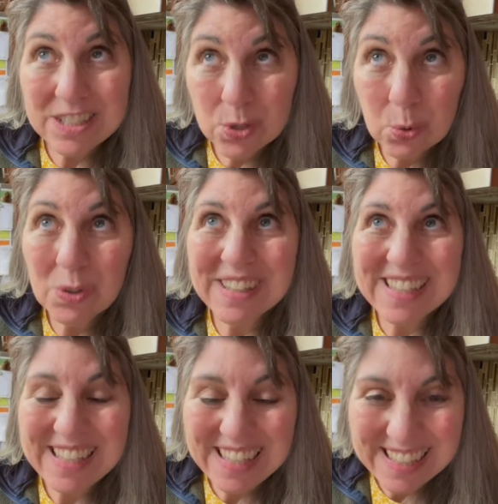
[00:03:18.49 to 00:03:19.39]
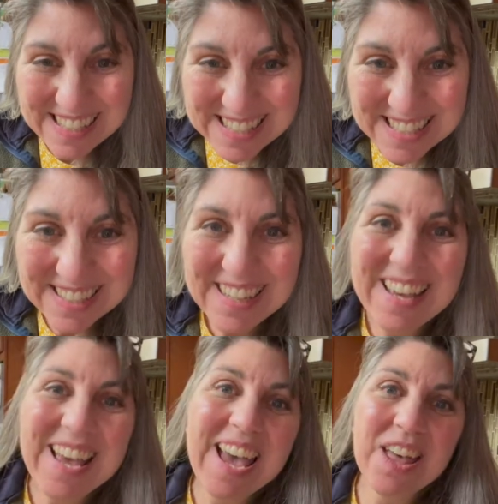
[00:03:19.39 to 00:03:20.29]
toolkit
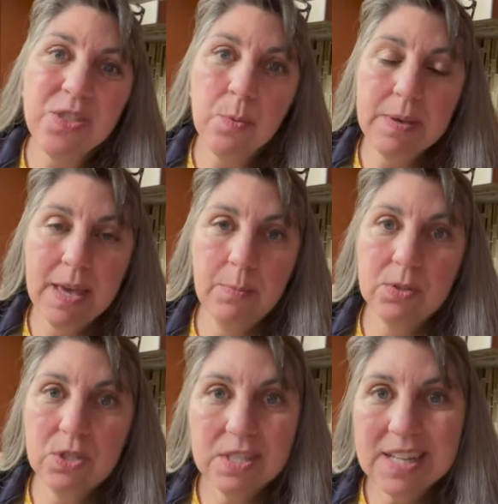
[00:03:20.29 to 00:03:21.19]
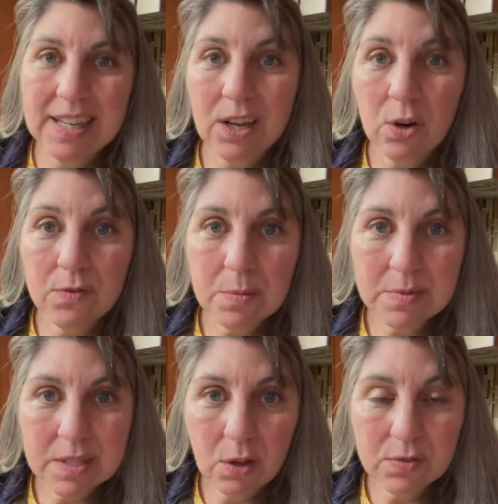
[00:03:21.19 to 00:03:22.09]
and they'll be able to take care of
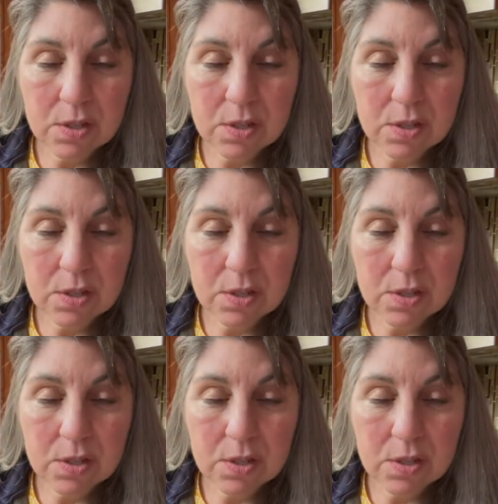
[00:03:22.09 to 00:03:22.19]
themselves